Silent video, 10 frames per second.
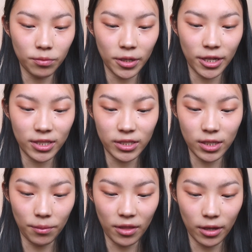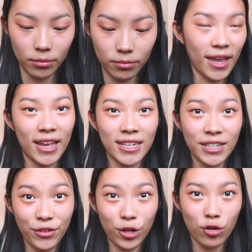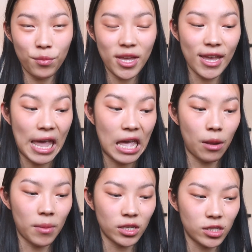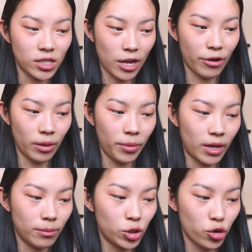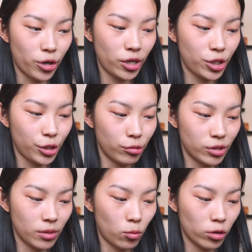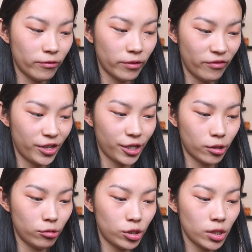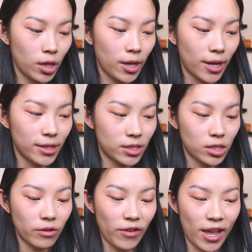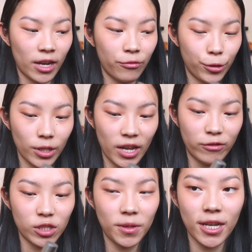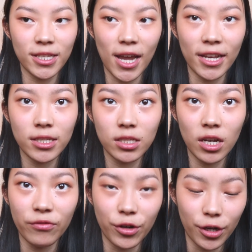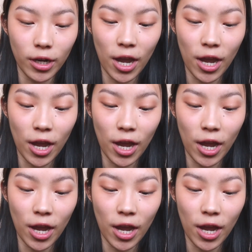but it's something. And if you know me, I hate mascara, but I'm starting to use it more for videos and stuff and in real life, just because I discovered